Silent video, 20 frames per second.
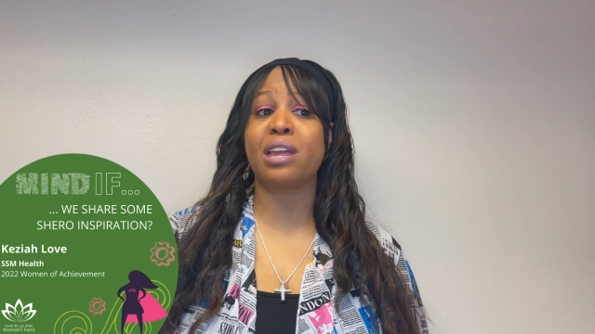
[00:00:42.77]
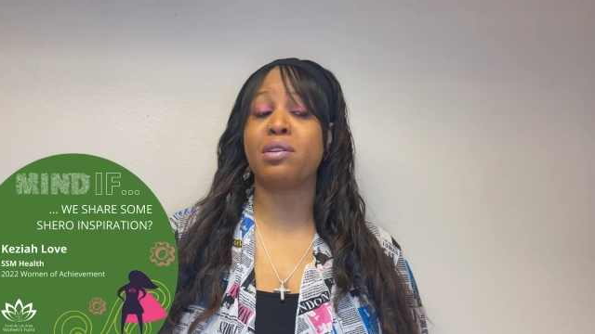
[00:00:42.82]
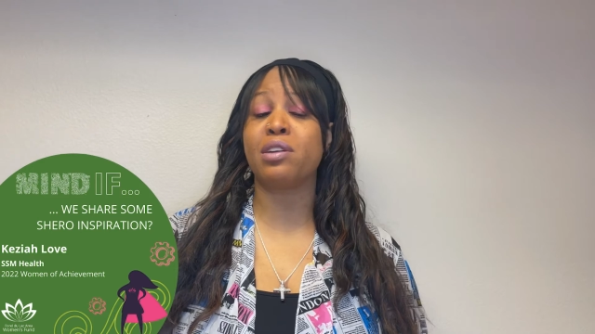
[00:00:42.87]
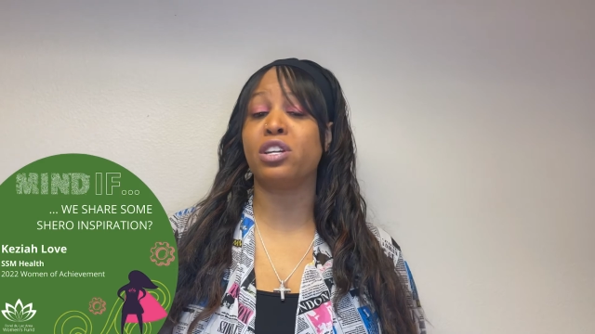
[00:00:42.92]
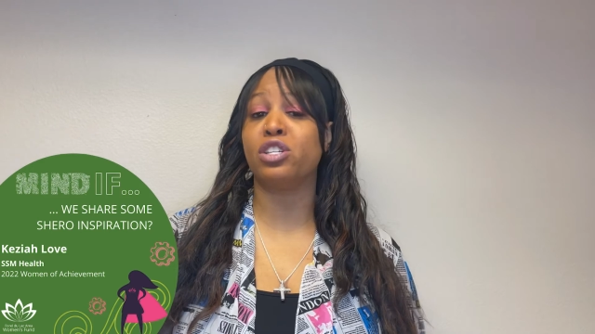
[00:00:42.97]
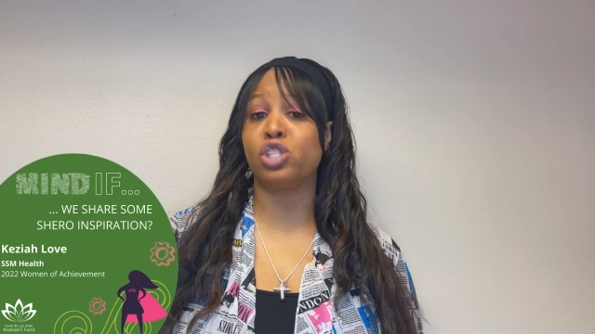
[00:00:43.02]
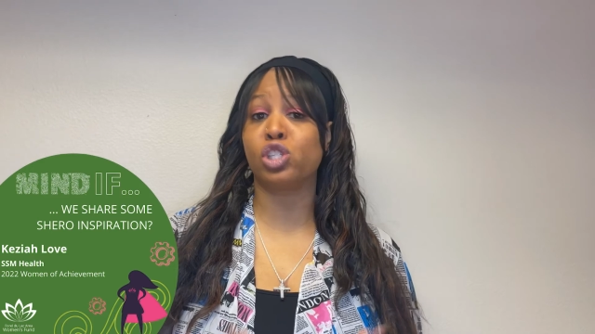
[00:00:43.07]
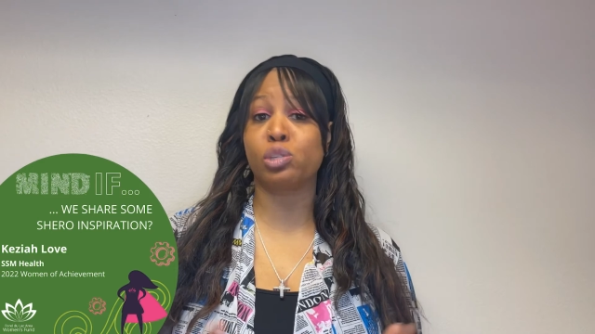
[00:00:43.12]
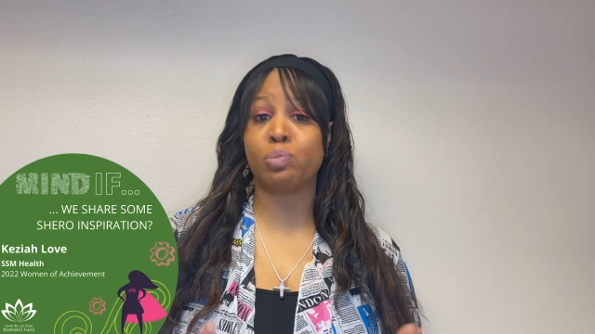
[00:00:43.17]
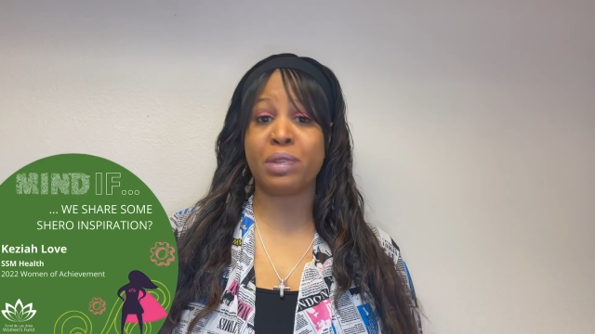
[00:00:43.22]

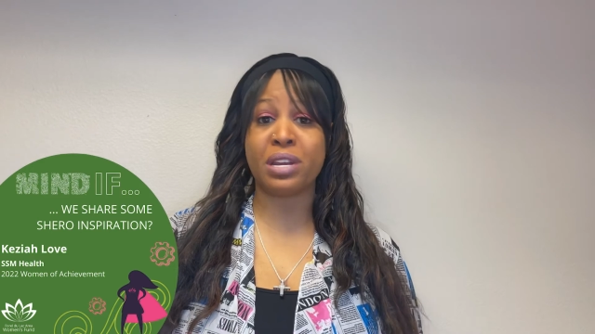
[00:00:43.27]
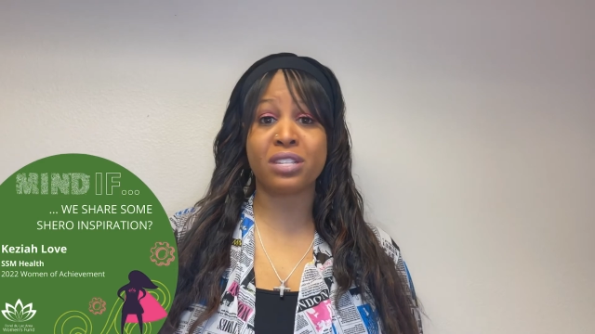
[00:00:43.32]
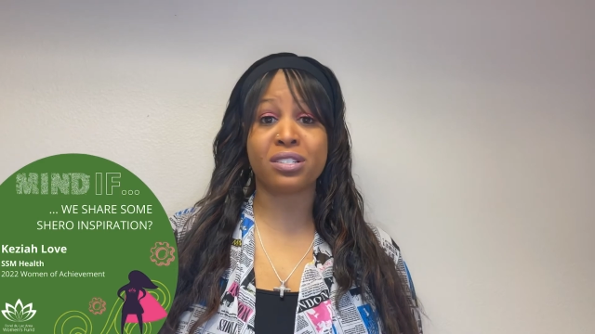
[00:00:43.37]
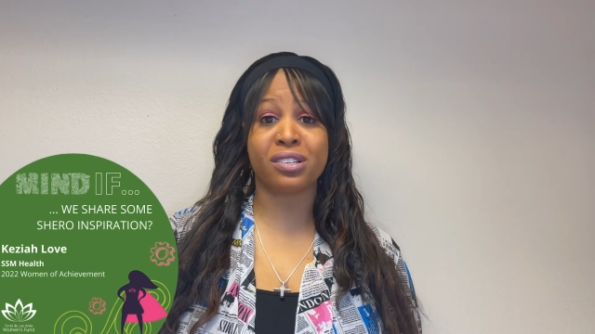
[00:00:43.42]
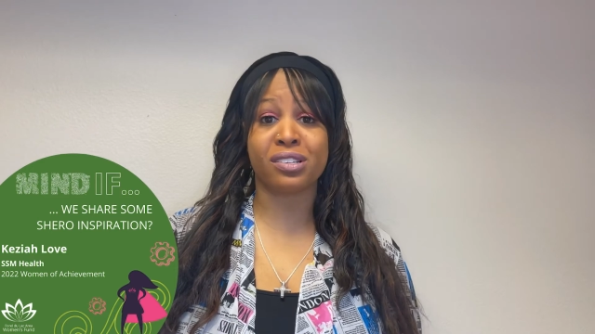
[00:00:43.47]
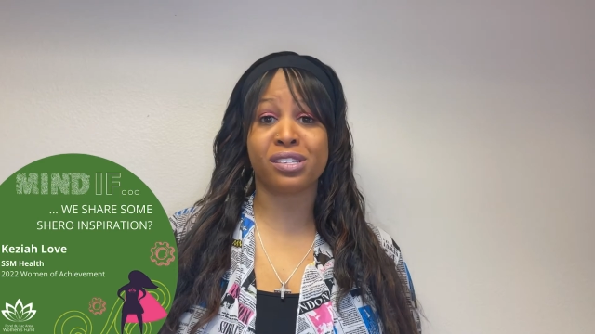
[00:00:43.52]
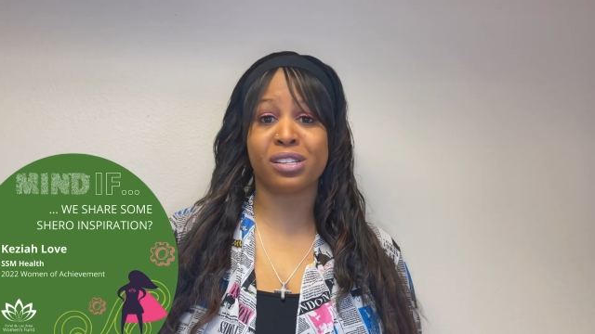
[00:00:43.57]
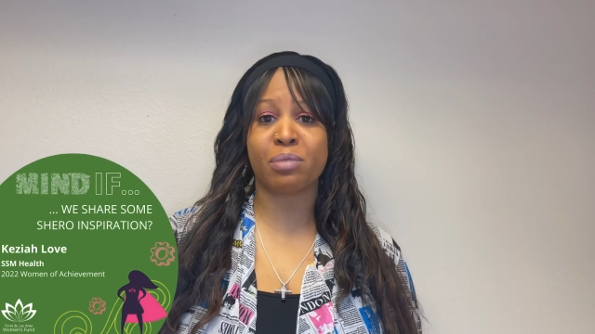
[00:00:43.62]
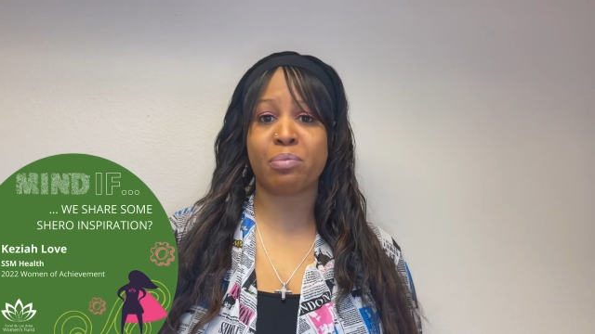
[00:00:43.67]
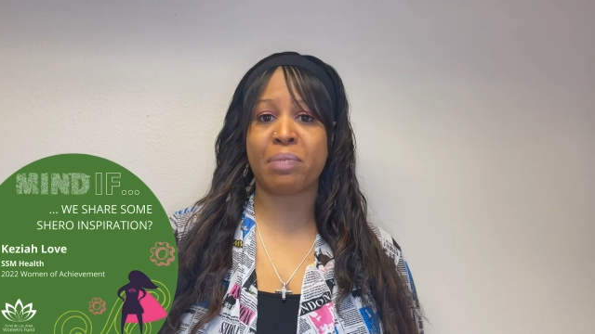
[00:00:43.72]
could speak to
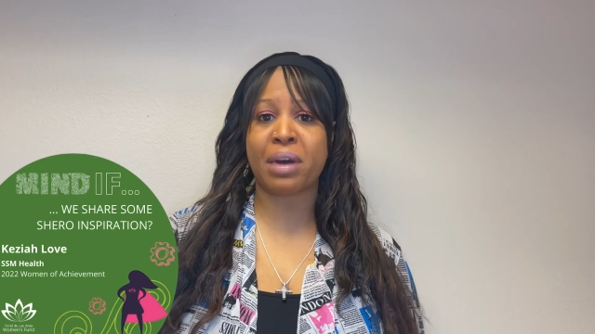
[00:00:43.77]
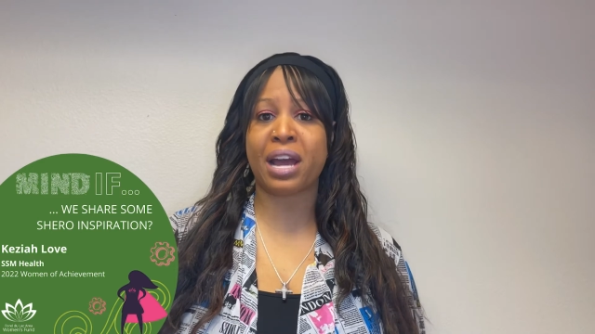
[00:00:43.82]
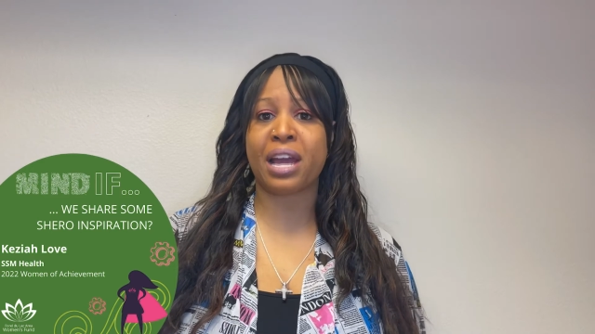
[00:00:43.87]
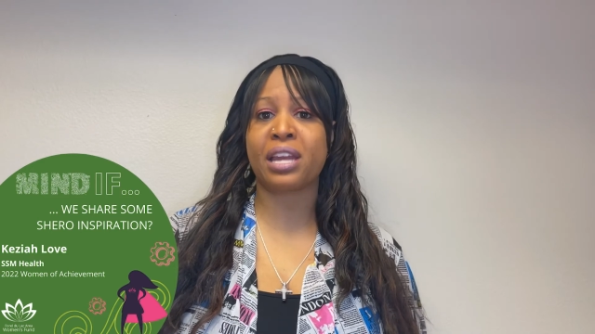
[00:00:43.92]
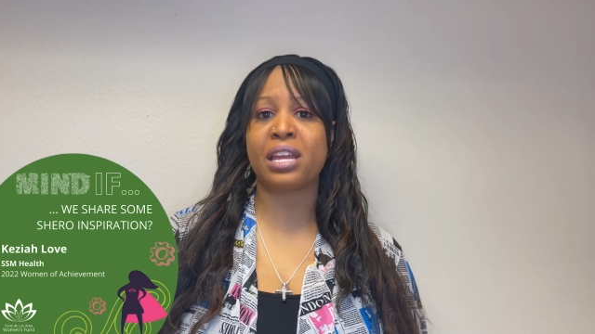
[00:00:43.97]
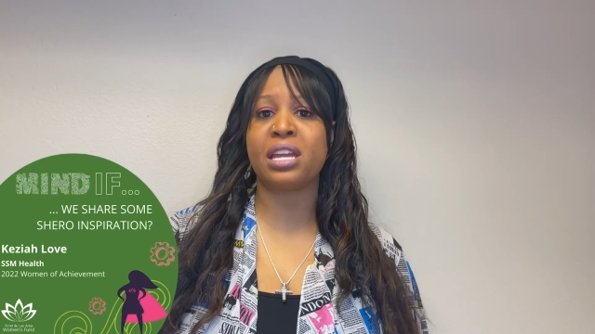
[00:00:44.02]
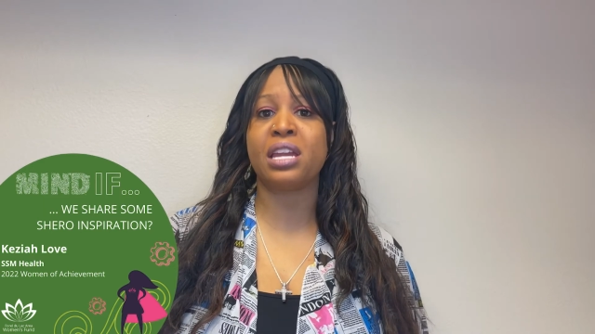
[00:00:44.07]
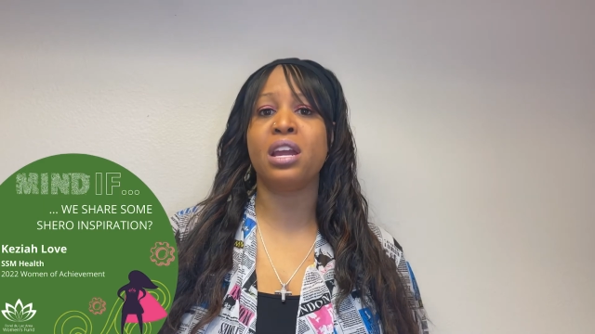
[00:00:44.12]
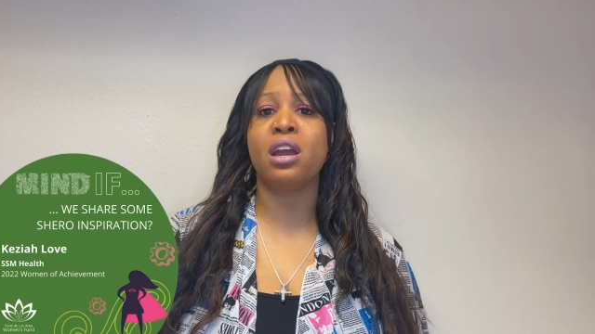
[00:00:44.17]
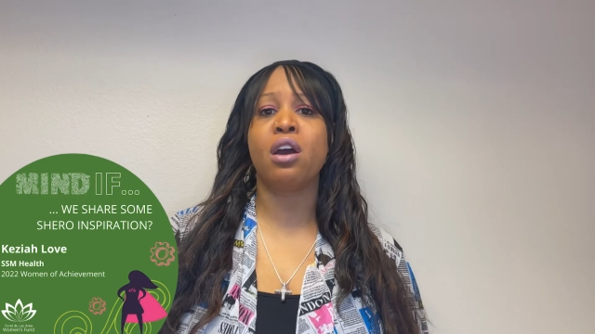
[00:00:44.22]

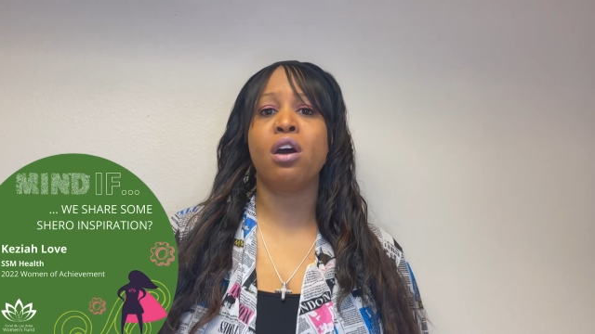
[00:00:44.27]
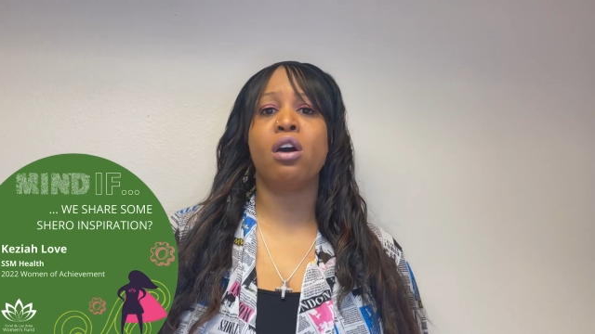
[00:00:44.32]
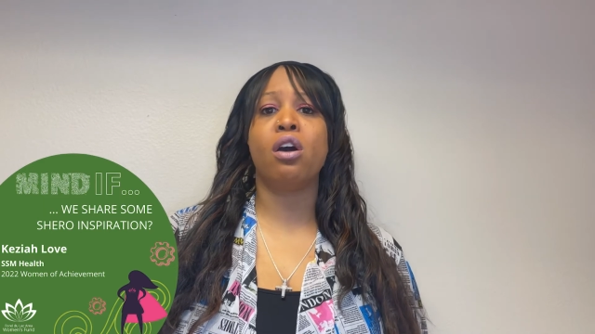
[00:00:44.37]
somebody,